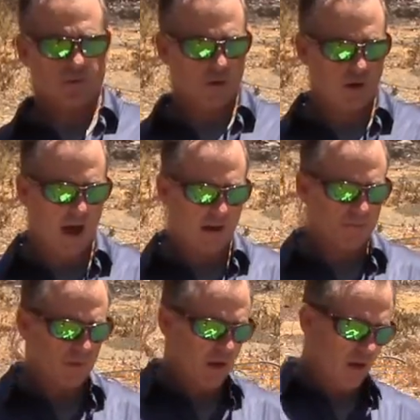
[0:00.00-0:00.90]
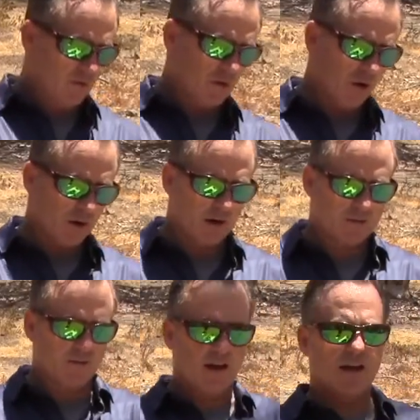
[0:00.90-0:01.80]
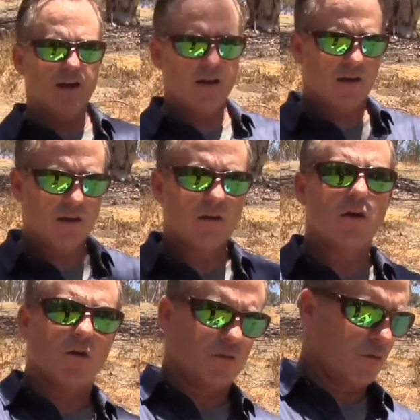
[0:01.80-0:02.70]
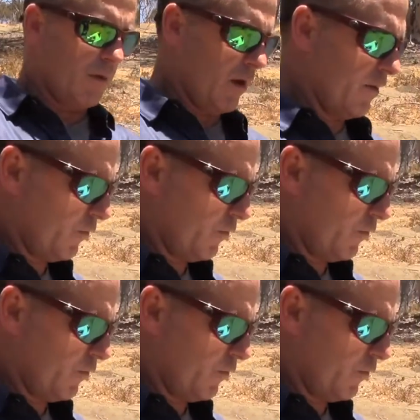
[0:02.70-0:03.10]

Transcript: Okay, so you're going to see, zoom in on this